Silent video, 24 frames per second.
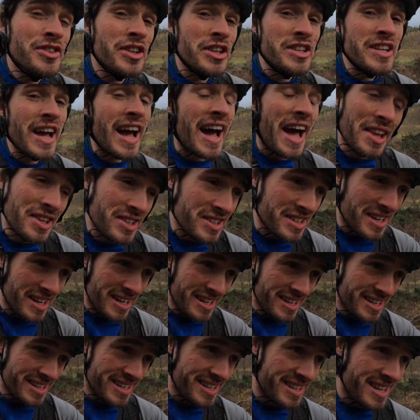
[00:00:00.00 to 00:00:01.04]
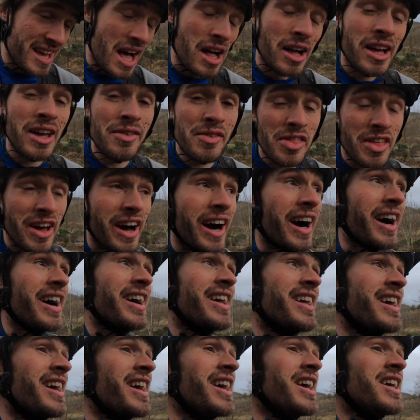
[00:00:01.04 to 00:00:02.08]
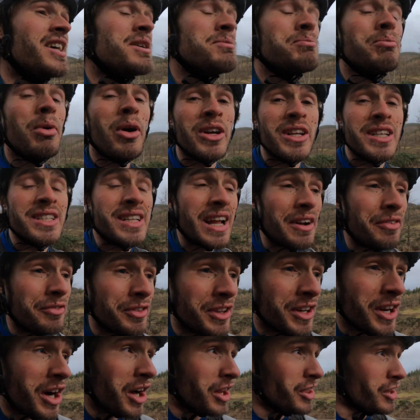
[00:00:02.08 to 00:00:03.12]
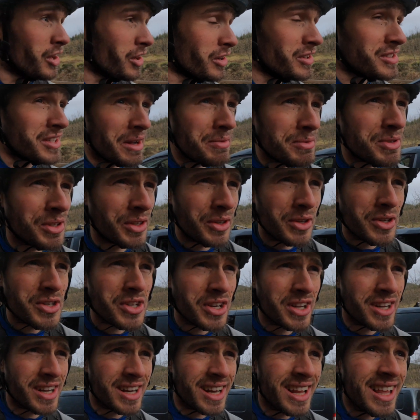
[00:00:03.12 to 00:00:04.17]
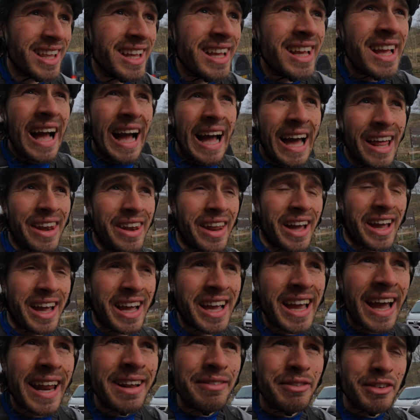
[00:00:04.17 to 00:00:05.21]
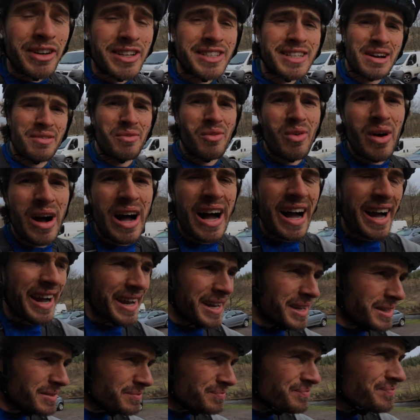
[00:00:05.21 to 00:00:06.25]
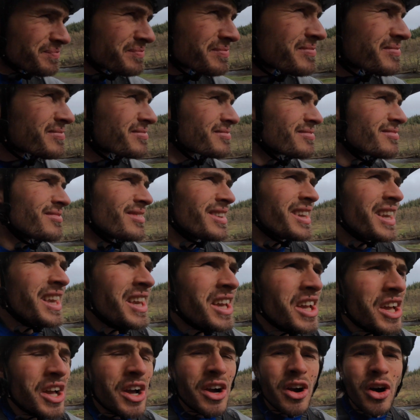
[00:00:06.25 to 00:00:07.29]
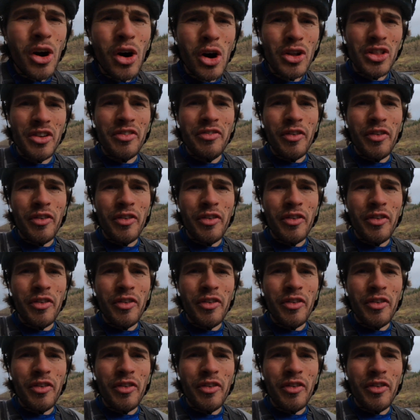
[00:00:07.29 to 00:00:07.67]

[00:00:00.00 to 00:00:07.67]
to test, I'll give it that. But it's definitely not a long-term solution, and I can kind of understand why all the